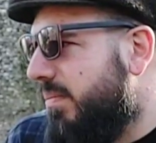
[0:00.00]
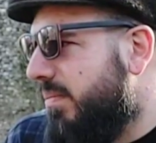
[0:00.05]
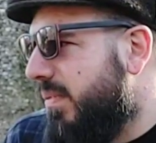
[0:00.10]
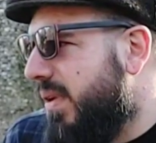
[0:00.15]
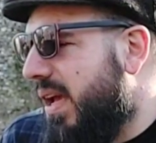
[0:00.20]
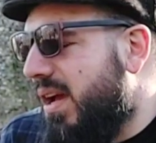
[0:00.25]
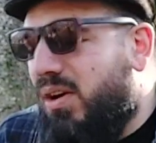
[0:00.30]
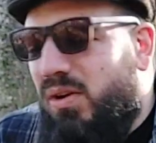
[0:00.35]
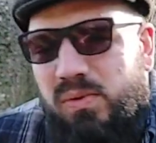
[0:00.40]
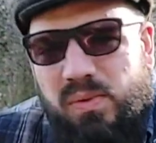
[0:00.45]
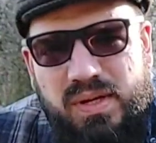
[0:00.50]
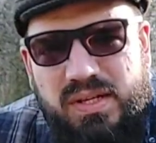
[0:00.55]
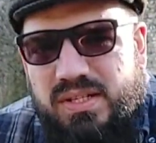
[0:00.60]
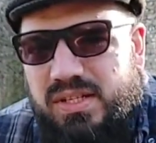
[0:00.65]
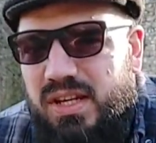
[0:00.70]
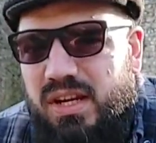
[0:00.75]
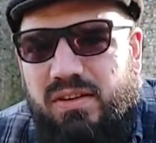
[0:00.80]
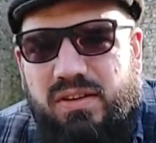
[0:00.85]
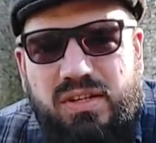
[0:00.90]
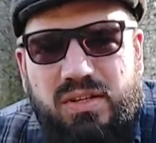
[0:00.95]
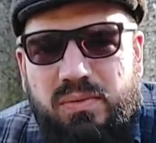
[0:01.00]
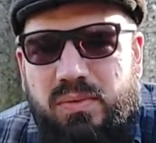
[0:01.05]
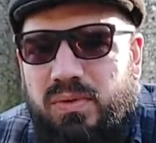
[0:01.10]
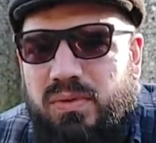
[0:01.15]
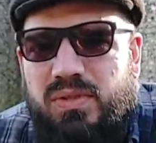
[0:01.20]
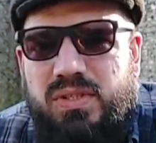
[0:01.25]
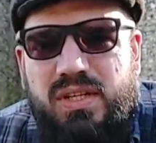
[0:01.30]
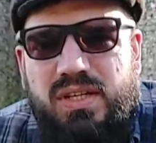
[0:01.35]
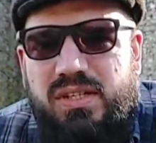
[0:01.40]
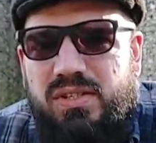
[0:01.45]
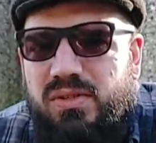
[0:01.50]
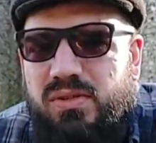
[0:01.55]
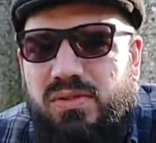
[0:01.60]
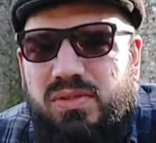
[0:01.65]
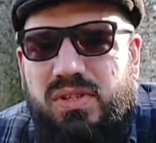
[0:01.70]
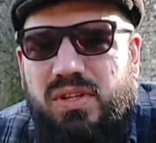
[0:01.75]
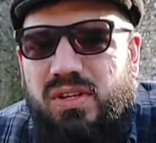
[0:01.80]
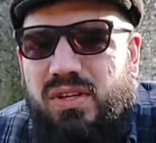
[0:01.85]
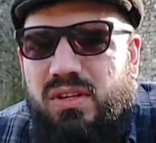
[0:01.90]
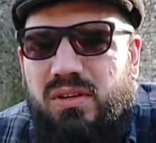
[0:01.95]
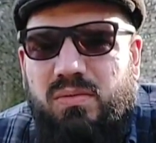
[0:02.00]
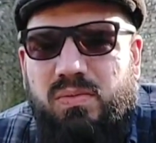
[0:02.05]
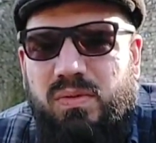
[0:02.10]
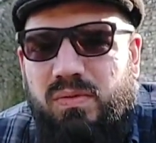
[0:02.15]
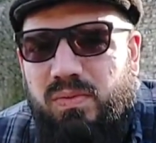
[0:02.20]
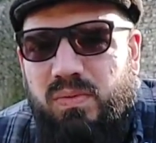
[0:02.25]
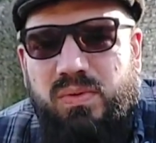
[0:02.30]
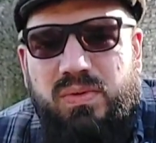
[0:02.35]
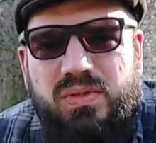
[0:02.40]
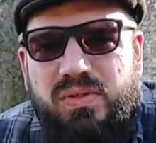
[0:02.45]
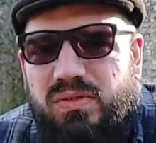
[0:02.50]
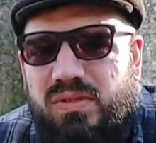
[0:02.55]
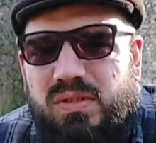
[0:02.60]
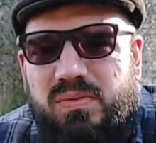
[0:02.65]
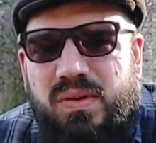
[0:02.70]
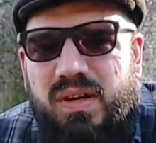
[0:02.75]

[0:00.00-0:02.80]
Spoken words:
yeah, always stir in your water. It's also good with water as